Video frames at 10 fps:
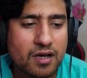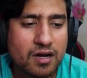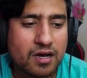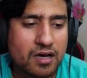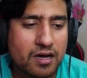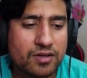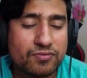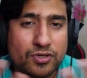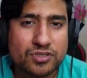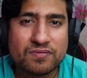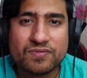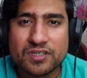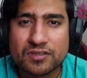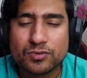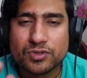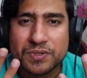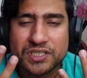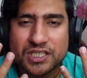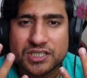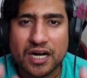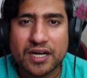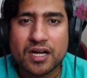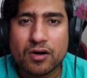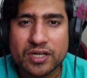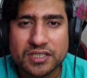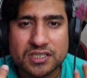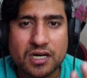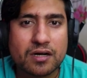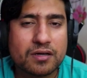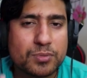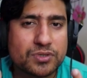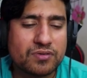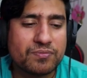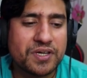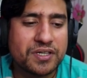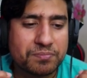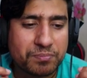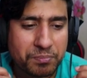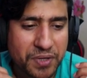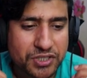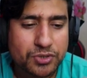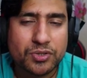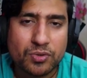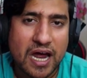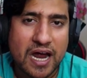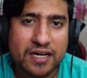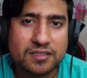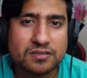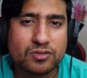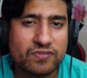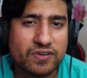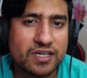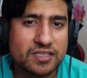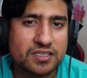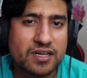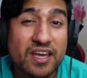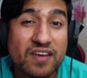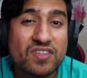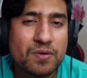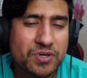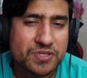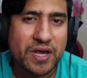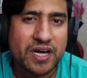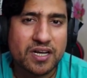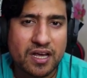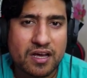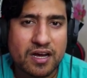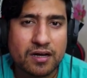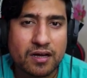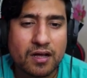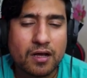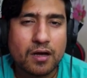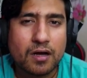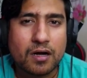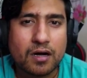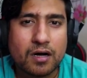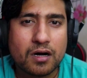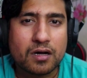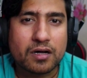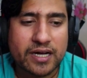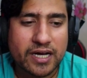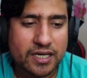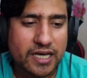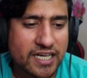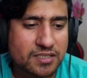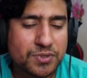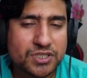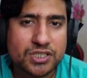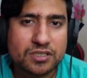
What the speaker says: And if you're someone who's basically starting out as a startup or someone, make sure you add software tester and give them respect and get as much